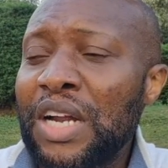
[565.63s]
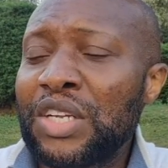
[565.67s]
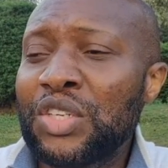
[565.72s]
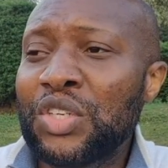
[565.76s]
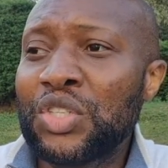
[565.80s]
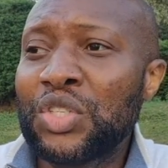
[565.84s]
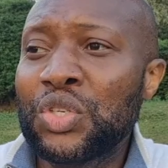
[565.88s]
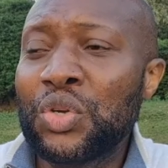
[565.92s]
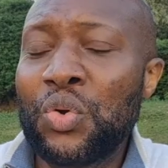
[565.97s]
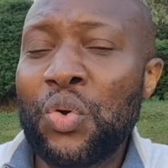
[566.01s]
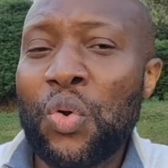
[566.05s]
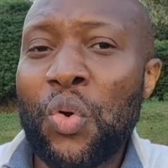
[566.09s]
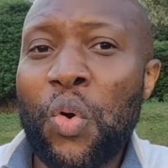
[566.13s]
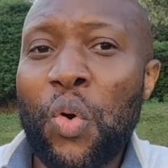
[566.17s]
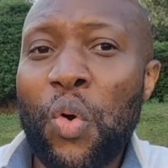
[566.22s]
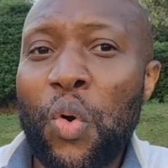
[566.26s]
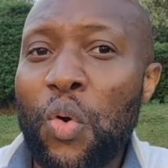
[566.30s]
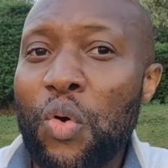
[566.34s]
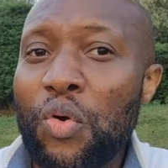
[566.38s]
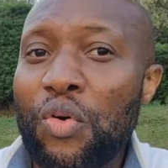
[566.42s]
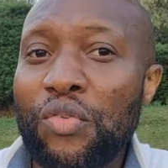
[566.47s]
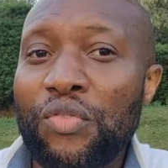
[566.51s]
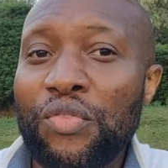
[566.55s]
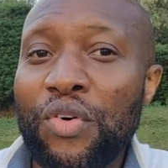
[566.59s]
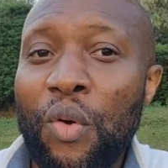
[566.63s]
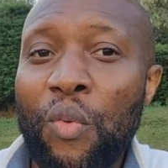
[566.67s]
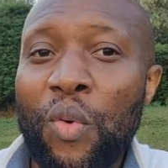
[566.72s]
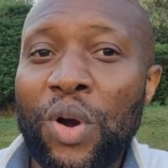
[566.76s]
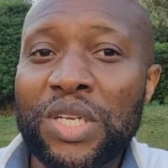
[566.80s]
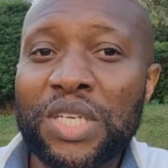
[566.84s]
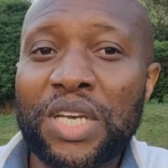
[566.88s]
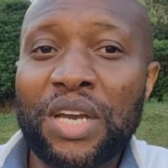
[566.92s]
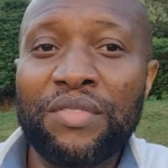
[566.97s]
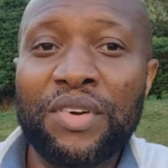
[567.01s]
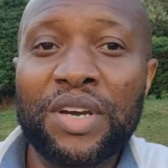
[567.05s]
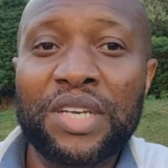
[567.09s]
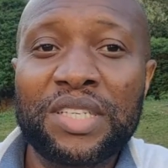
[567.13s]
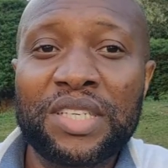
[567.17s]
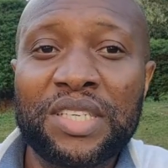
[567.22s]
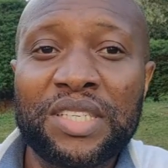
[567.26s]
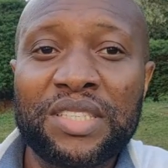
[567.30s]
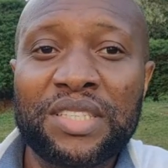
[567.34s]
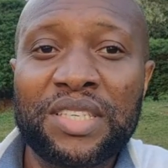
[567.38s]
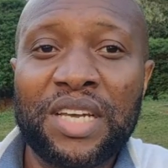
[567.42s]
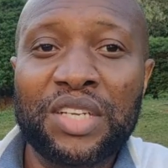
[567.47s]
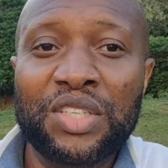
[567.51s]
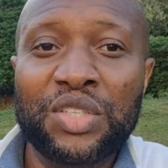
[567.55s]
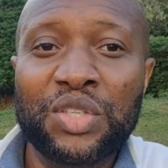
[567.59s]
And just go for whatever it
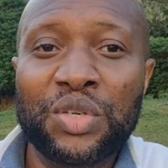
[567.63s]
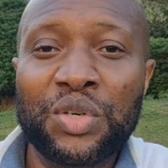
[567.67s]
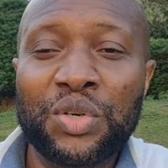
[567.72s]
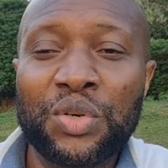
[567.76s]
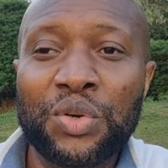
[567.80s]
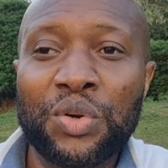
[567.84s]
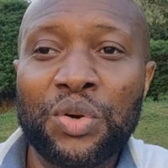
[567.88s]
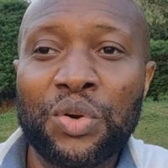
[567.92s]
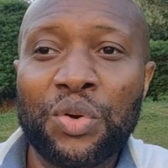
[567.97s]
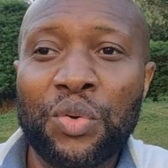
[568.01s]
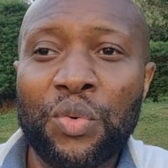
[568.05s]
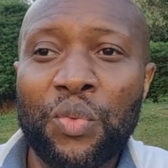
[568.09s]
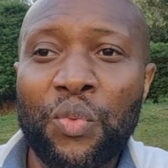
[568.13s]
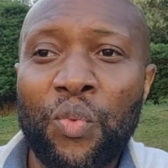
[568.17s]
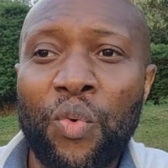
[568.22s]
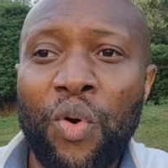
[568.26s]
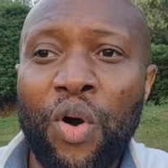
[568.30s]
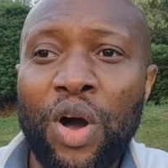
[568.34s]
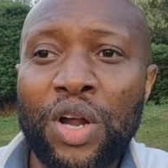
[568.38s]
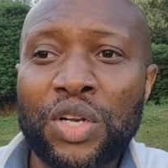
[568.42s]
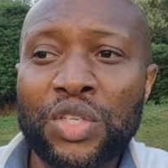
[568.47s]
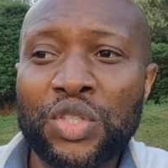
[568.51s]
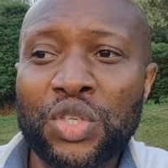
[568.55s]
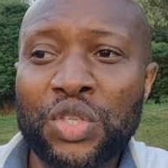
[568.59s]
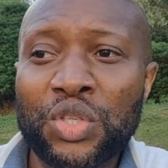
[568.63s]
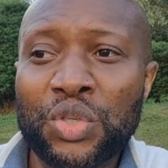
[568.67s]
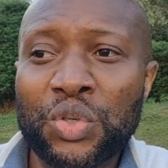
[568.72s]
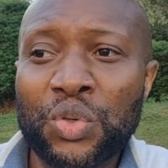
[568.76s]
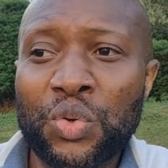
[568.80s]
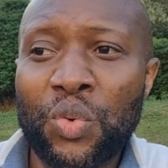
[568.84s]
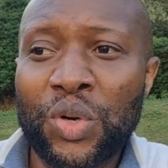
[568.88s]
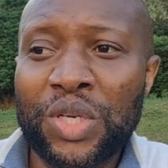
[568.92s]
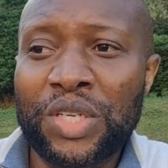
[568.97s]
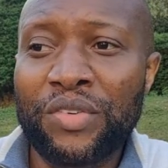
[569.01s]
is that you want to do,